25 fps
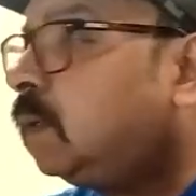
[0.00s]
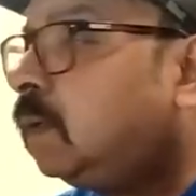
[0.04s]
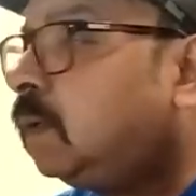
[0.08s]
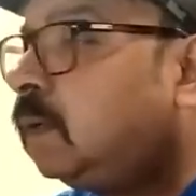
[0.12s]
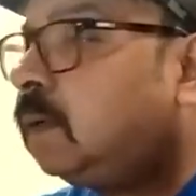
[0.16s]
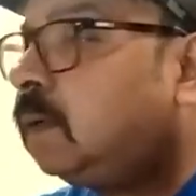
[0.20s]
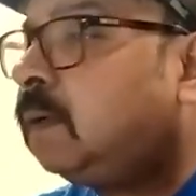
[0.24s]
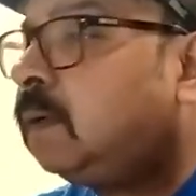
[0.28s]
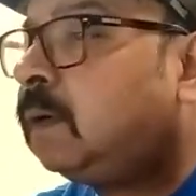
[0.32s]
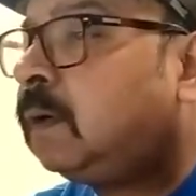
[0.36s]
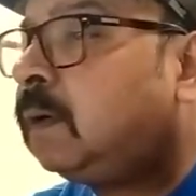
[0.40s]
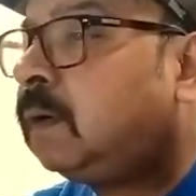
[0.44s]

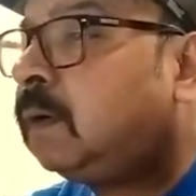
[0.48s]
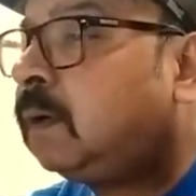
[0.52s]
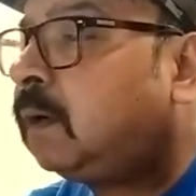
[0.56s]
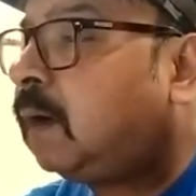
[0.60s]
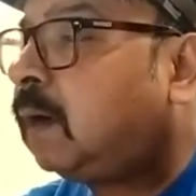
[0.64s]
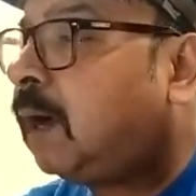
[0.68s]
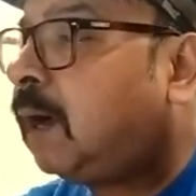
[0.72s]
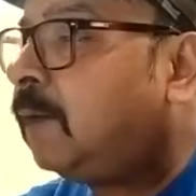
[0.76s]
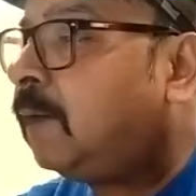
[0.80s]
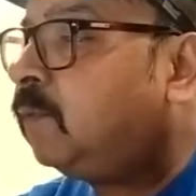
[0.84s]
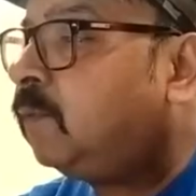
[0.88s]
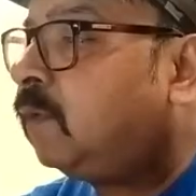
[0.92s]

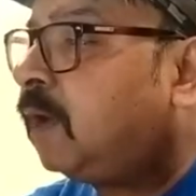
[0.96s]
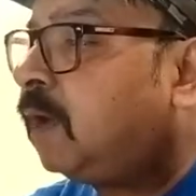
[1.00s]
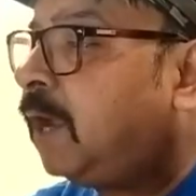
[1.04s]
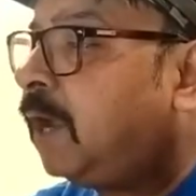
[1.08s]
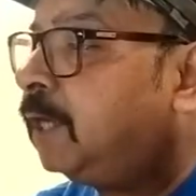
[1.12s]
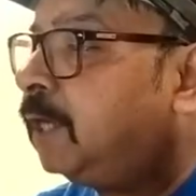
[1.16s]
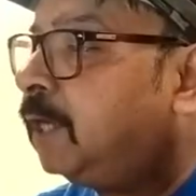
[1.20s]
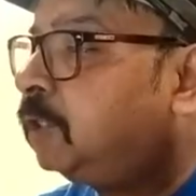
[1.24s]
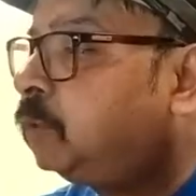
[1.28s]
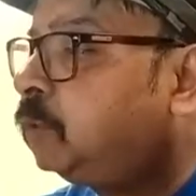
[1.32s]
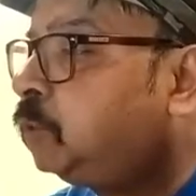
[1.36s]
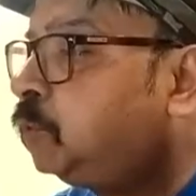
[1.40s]
I would
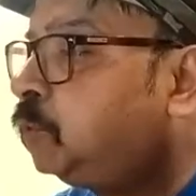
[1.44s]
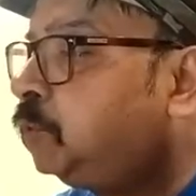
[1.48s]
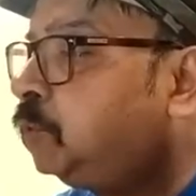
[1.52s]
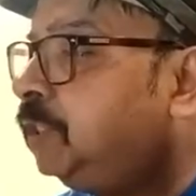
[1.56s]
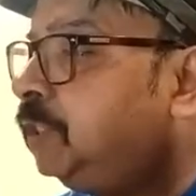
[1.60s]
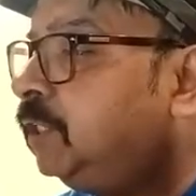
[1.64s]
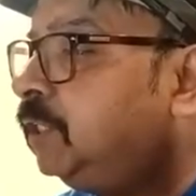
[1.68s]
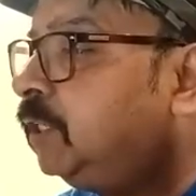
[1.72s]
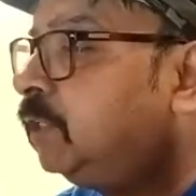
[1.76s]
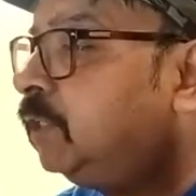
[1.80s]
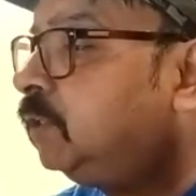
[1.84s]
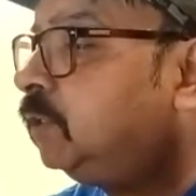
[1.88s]
like to
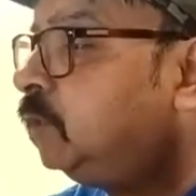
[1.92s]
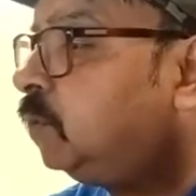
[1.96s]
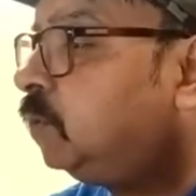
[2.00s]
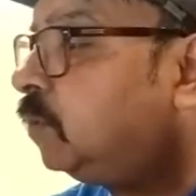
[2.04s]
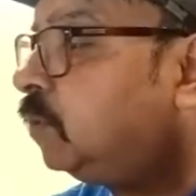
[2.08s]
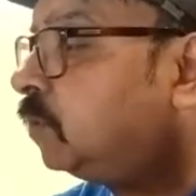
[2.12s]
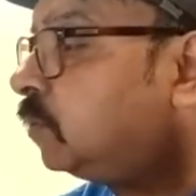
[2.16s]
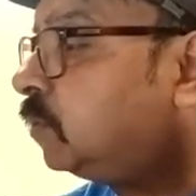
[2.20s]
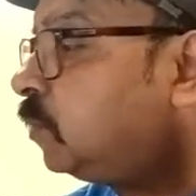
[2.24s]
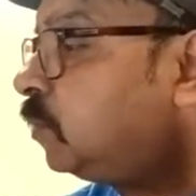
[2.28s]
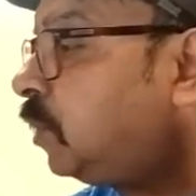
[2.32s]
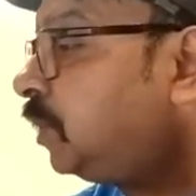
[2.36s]
hear your
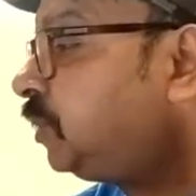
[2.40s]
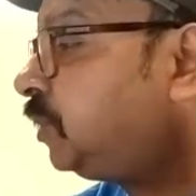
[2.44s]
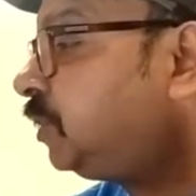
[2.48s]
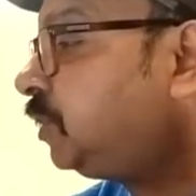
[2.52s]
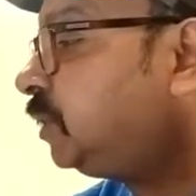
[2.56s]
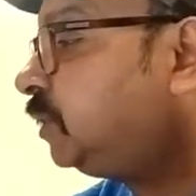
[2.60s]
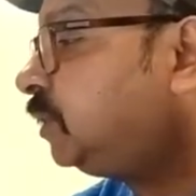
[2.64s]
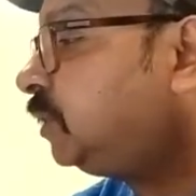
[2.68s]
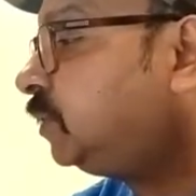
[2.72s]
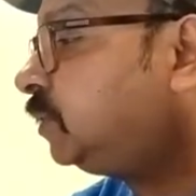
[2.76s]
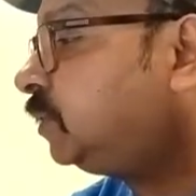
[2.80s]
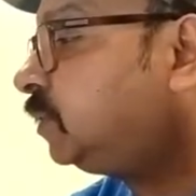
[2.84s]

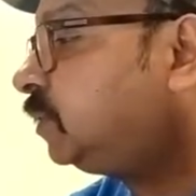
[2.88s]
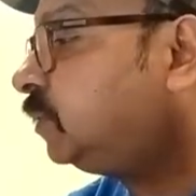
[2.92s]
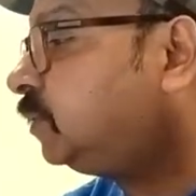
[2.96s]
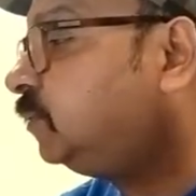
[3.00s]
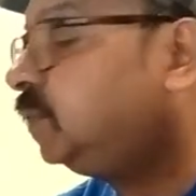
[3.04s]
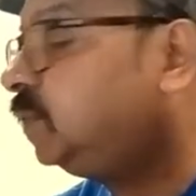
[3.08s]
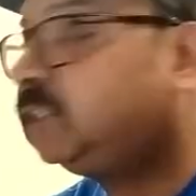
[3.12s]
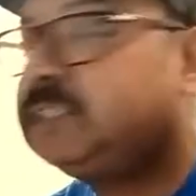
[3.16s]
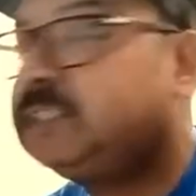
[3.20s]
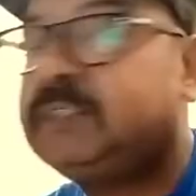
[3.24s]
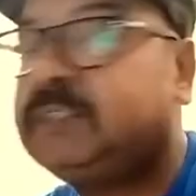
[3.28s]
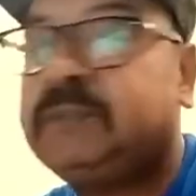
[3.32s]
questions,
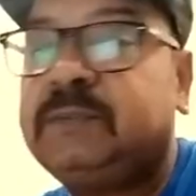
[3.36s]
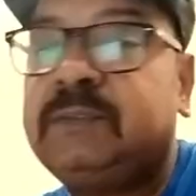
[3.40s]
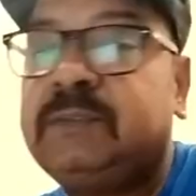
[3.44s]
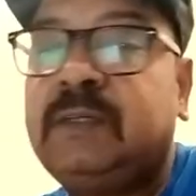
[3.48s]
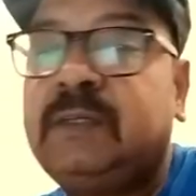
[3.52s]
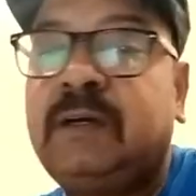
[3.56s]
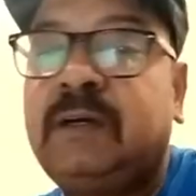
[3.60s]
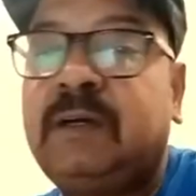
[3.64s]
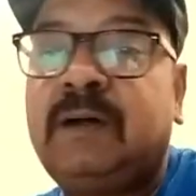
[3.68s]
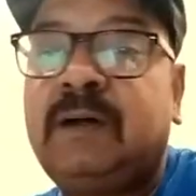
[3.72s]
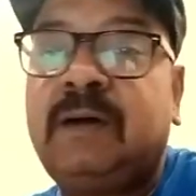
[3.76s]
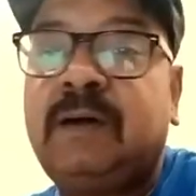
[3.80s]
which is
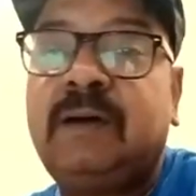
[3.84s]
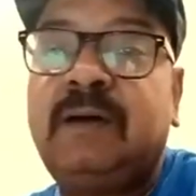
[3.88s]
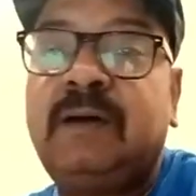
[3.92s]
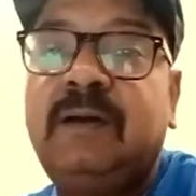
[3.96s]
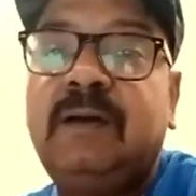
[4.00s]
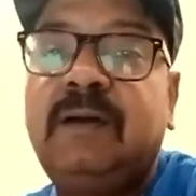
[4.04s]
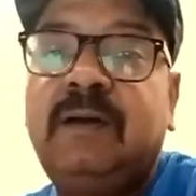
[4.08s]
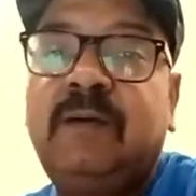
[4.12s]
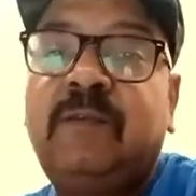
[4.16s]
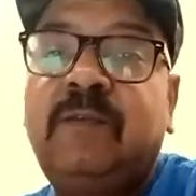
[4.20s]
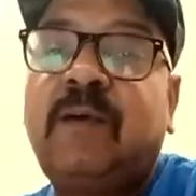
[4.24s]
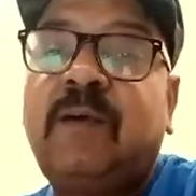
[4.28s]

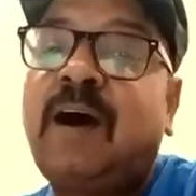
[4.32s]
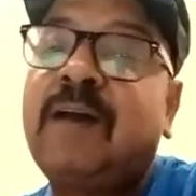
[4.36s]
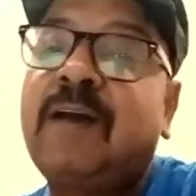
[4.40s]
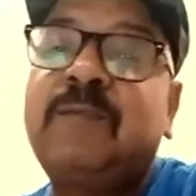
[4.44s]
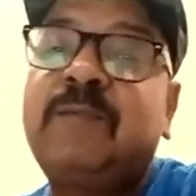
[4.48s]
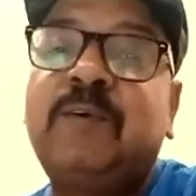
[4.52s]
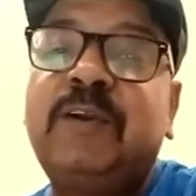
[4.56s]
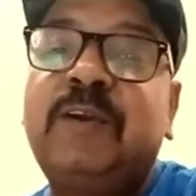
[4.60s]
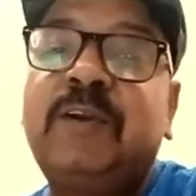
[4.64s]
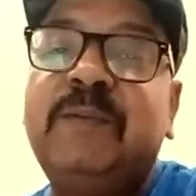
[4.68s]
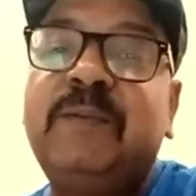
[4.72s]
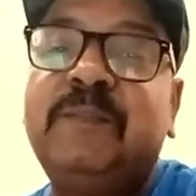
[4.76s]
far
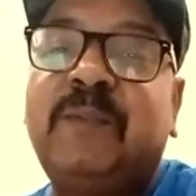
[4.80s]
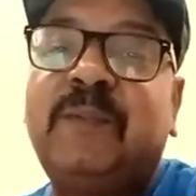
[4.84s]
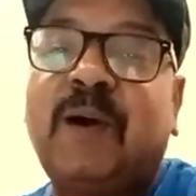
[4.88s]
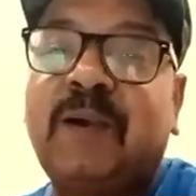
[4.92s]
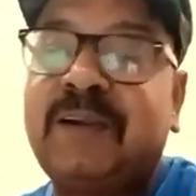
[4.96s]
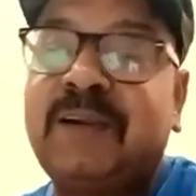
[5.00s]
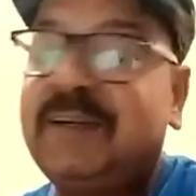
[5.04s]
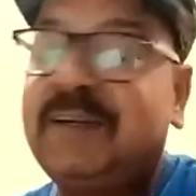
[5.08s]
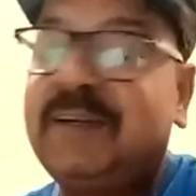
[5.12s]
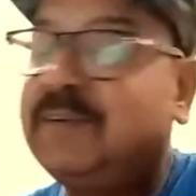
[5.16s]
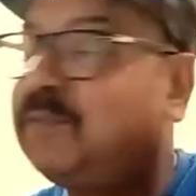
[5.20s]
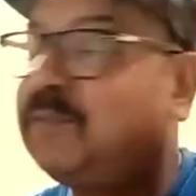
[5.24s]
more
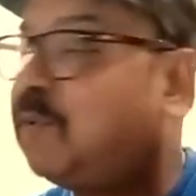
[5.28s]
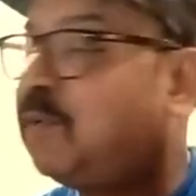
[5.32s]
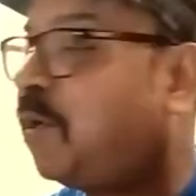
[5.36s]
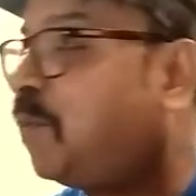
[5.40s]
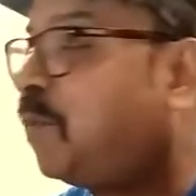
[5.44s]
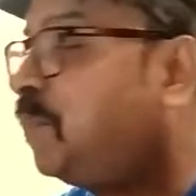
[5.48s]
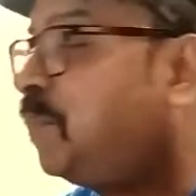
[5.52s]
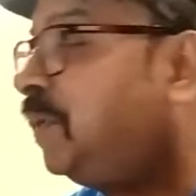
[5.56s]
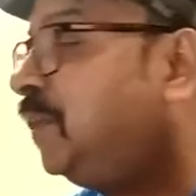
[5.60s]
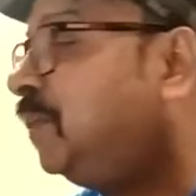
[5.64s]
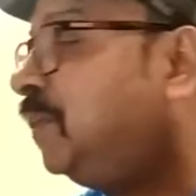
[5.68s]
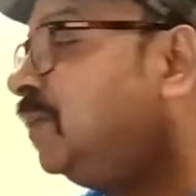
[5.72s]
important for
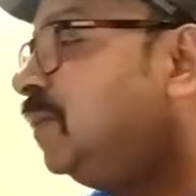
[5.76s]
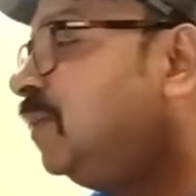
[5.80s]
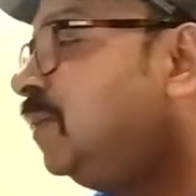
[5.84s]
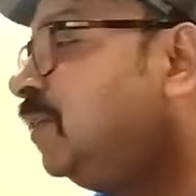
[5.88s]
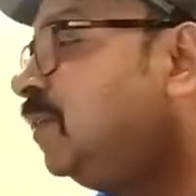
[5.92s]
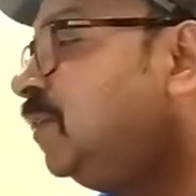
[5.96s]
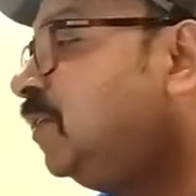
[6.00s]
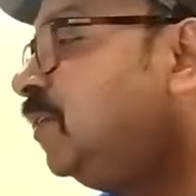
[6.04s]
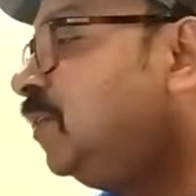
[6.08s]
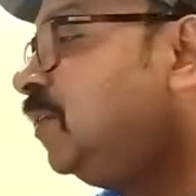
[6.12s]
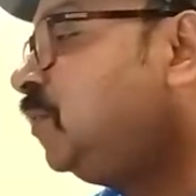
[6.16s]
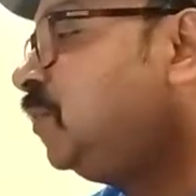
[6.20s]
me
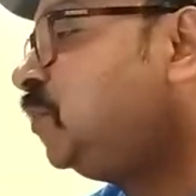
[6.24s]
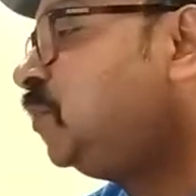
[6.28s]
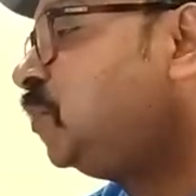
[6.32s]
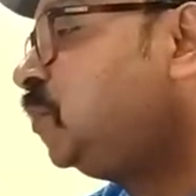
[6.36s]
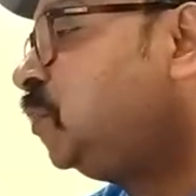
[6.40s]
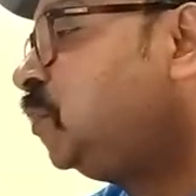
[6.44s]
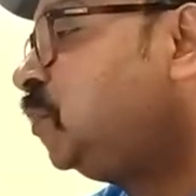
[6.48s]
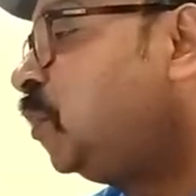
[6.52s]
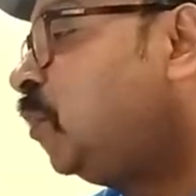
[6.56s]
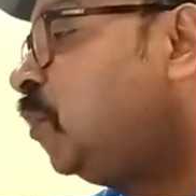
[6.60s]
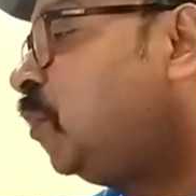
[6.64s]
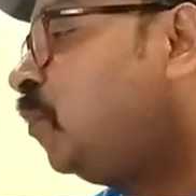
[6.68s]
to
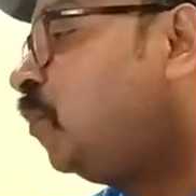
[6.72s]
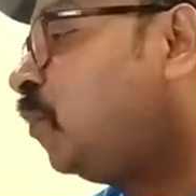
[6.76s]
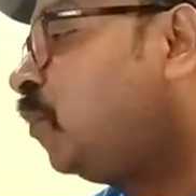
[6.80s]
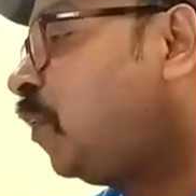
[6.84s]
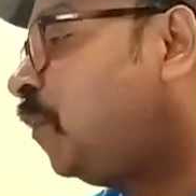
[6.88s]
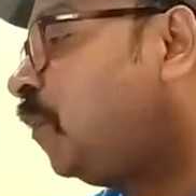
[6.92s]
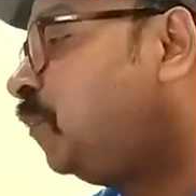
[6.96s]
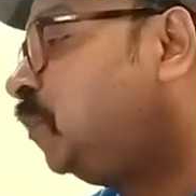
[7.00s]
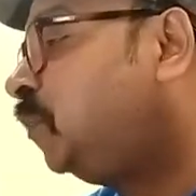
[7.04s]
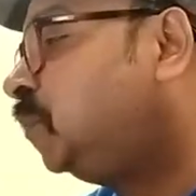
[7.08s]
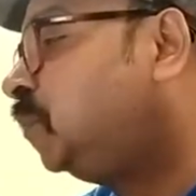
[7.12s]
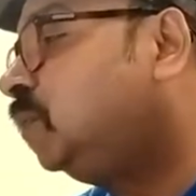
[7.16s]
know from
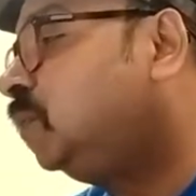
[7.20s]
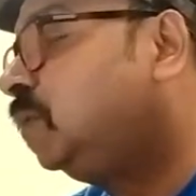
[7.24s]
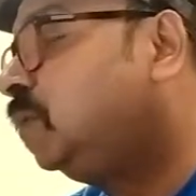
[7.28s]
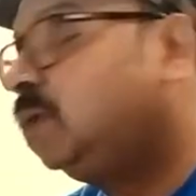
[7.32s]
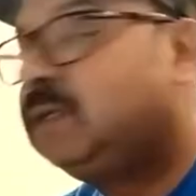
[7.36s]
you,